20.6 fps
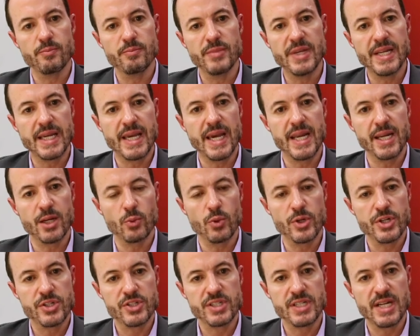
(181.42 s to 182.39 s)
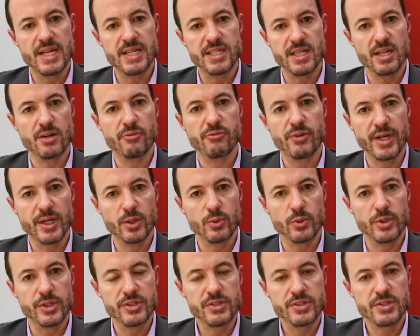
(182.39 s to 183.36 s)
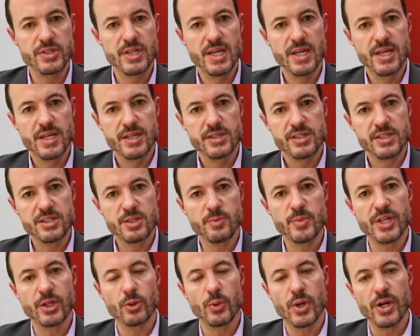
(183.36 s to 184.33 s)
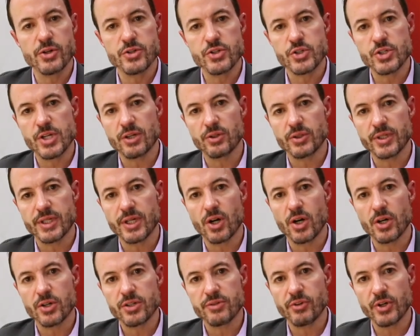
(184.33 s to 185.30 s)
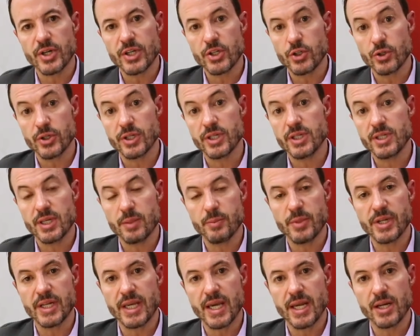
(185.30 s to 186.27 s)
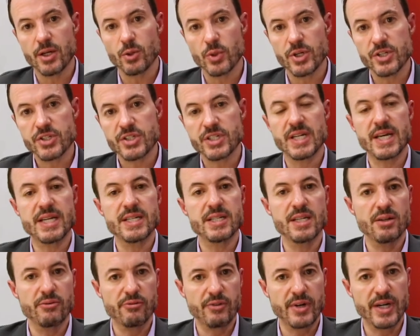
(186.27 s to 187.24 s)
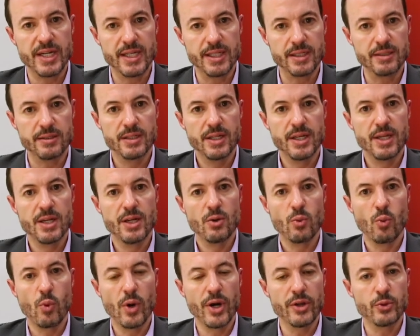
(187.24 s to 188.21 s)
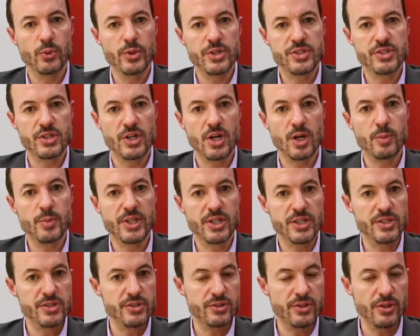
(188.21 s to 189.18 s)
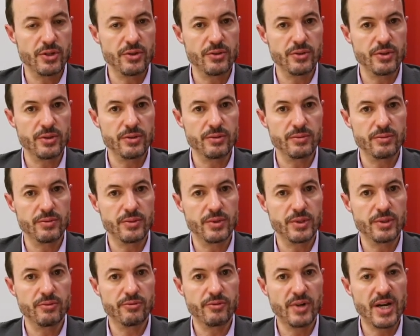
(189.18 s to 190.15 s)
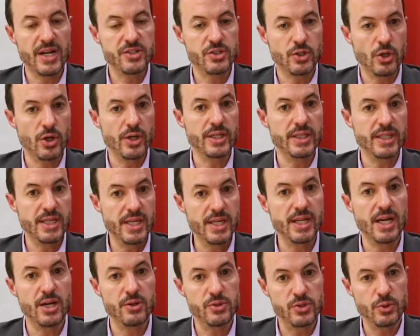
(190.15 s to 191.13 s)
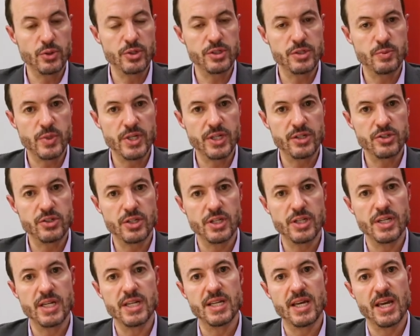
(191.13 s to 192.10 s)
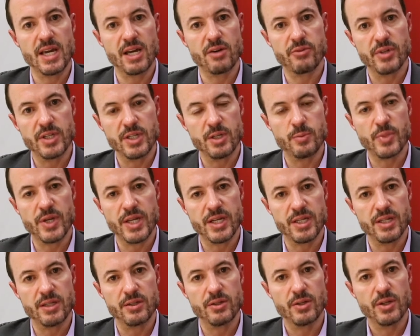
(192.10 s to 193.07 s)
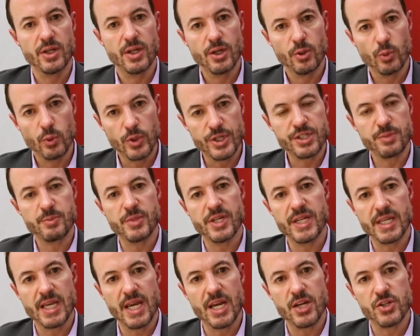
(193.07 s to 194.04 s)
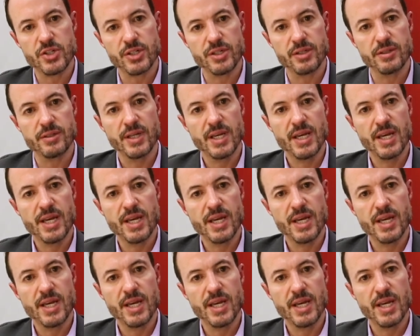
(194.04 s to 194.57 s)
mitigating risks and identifying risks. System integrators generally aren't very good at mitigating risks and identifying where the risks are, because they're the fox guarding the hen house, so to speak. So you need to have independent risk mitigation